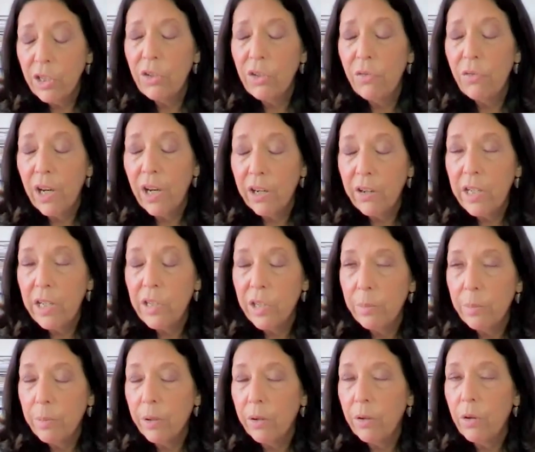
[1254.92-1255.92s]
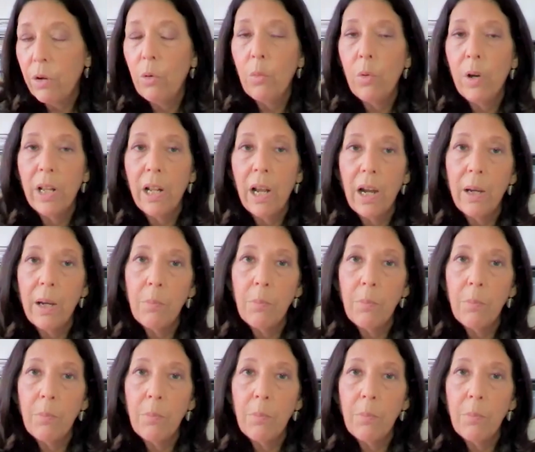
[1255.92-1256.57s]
this is very typical when I